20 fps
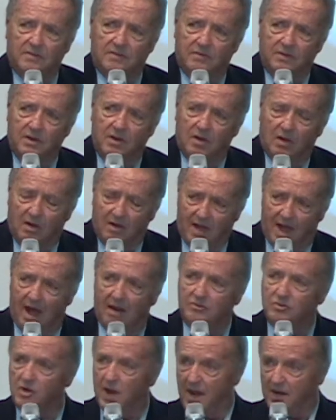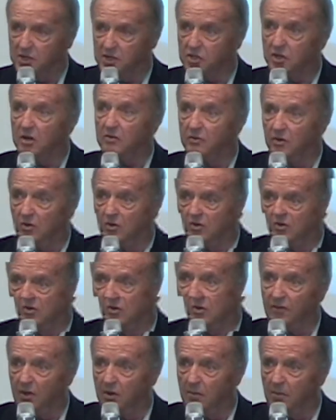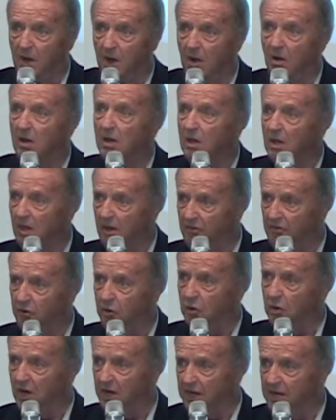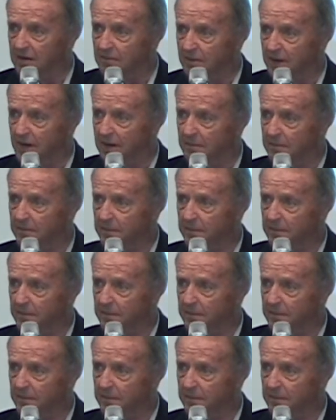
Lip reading: you know, I'll try to serve you through football if you'll lead me.